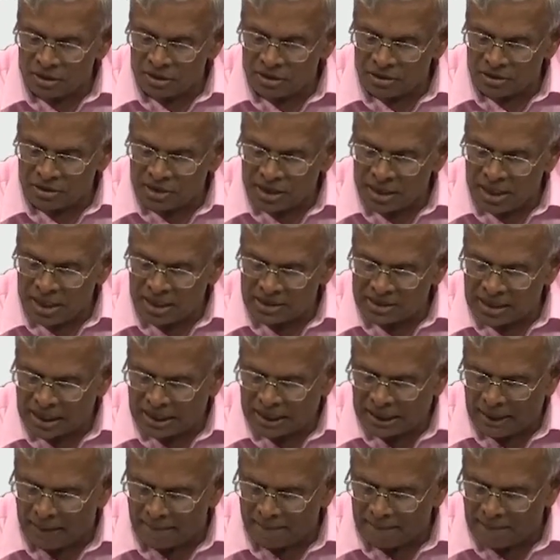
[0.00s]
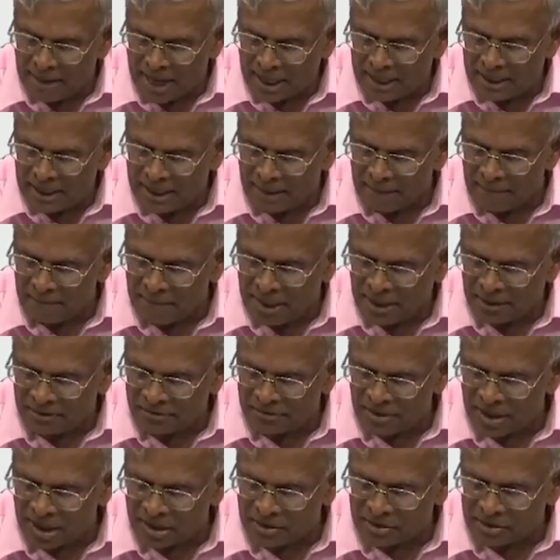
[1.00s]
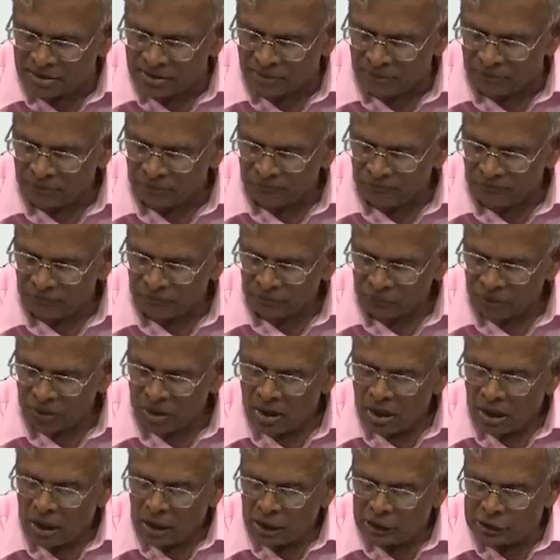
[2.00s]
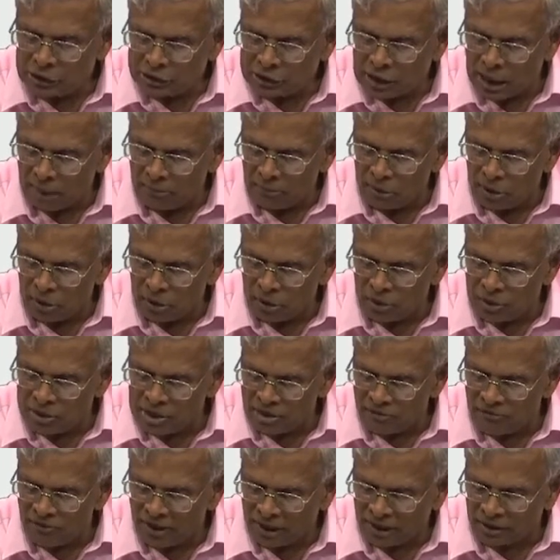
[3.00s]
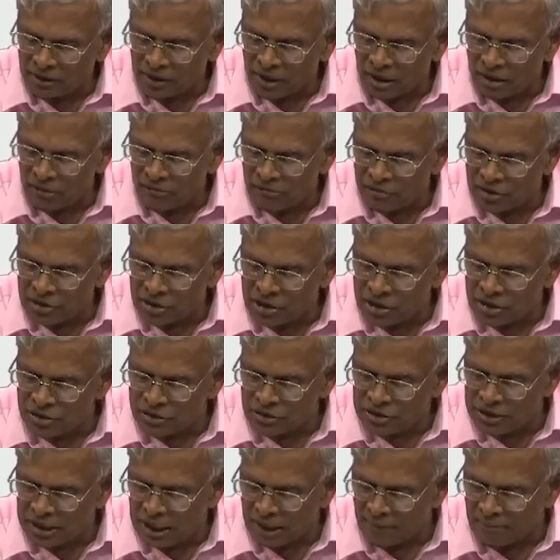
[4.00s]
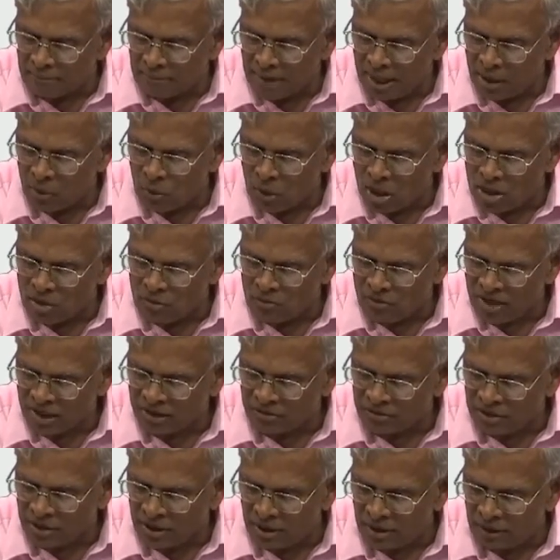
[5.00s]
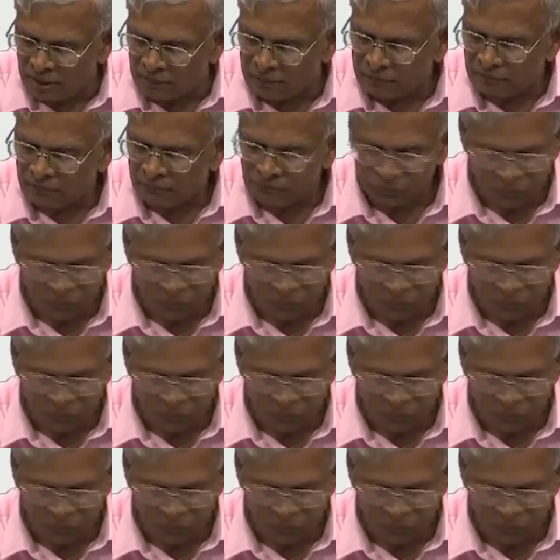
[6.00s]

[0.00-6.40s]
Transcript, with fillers: C is a m by m matrix. W is a vector which is m by 1 vector.